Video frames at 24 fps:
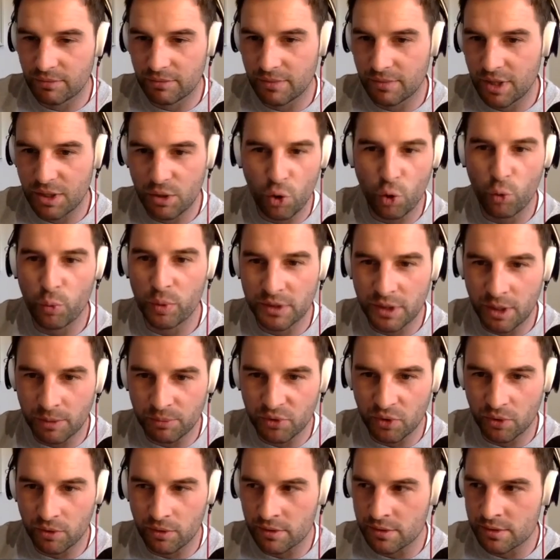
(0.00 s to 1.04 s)
it opened up
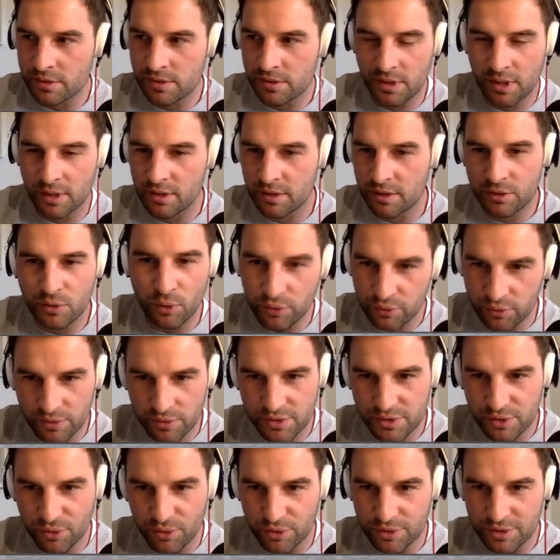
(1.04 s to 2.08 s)
doors, and you'd go through and
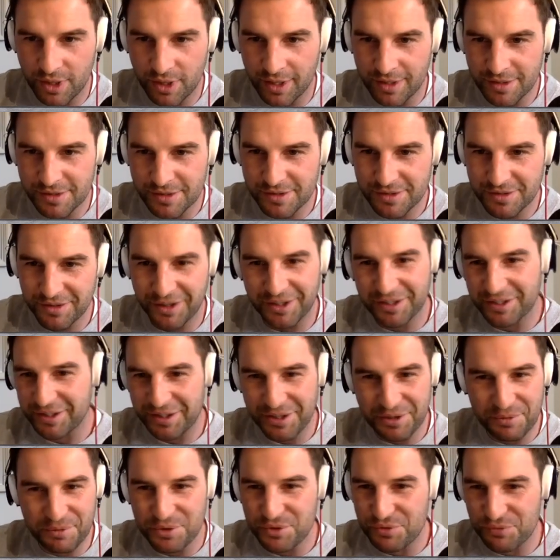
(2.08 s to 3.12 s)
score tries. Like,
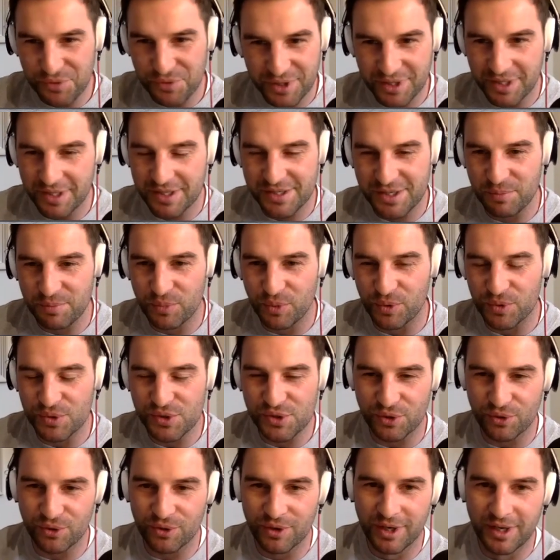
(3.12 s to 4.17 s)
it was really simple.
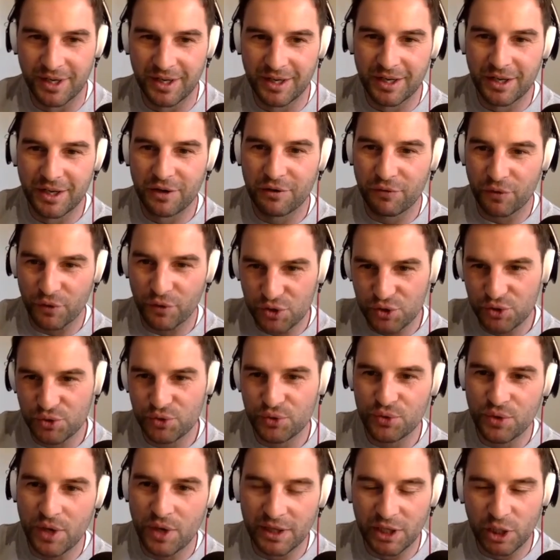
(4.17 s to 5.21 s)
So for
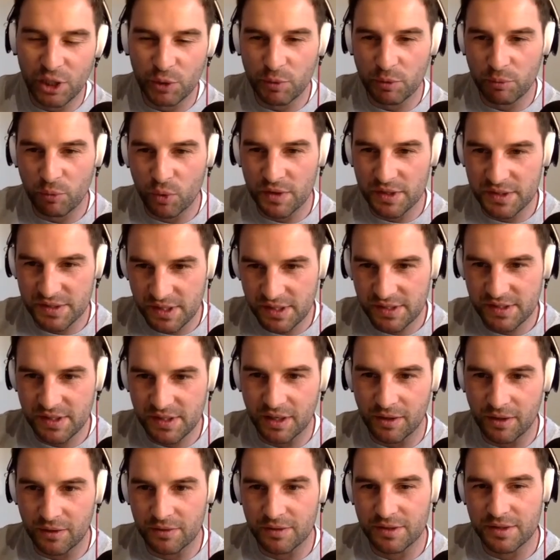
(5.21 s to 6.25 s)
you, a little bit more in the
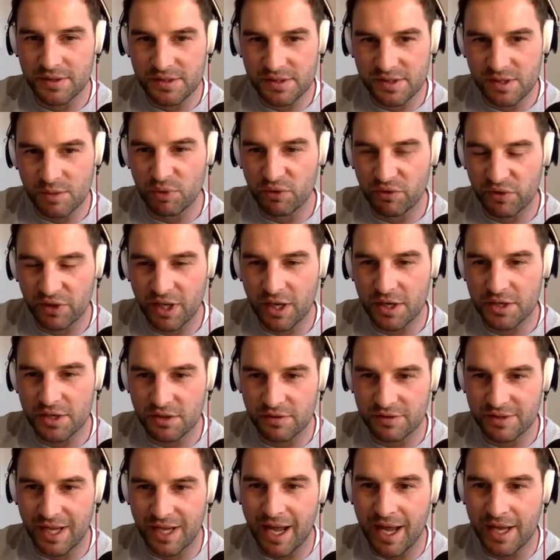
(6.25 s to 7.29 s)
detail, the simplification
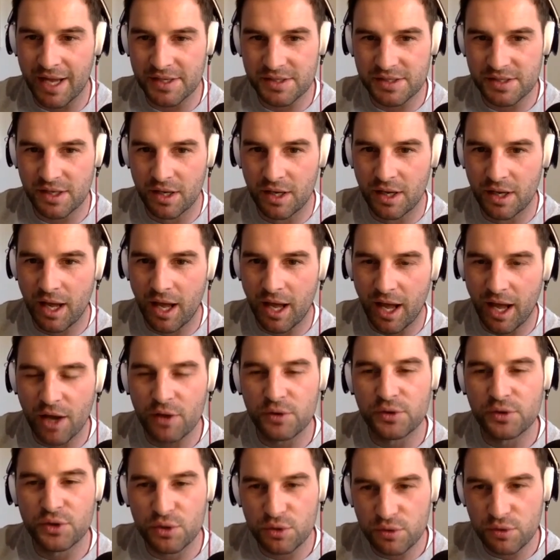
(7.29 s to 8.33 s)
of tasks, how
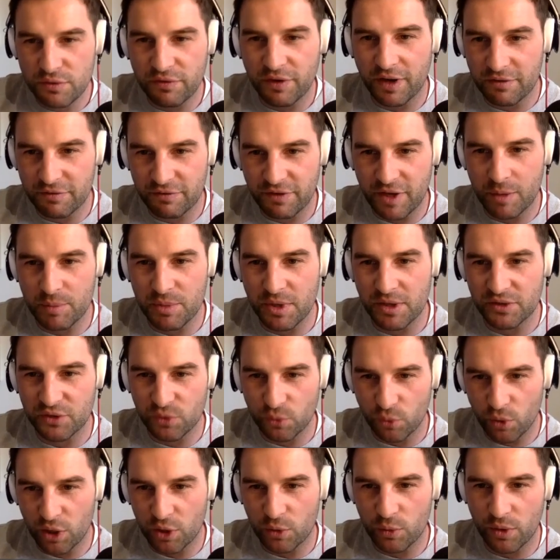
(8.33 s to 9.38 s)
do you find Fabian to
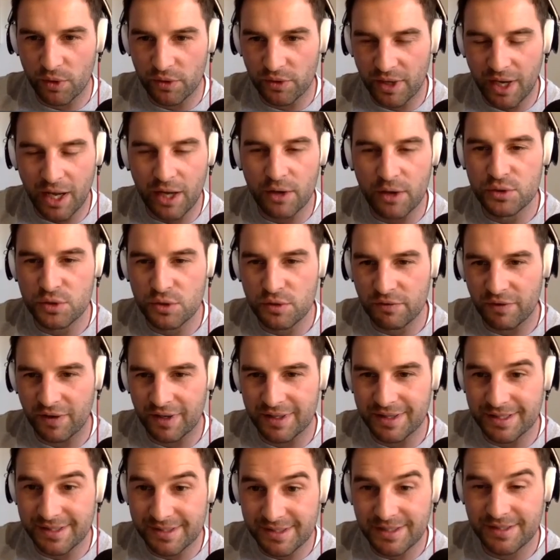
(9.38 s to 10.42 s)
work with, and how do you
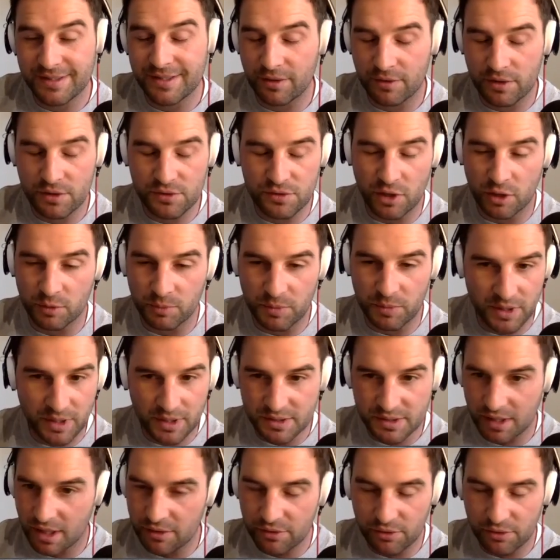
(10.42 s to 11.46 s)
find the detail in his rugby?
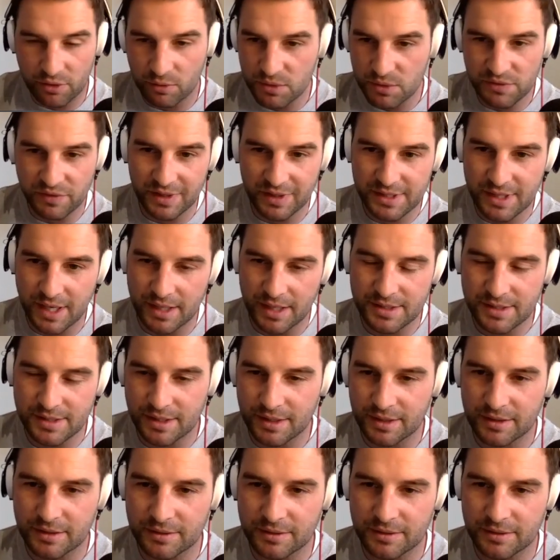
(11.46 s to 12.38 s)
Because I thought it was fantastic.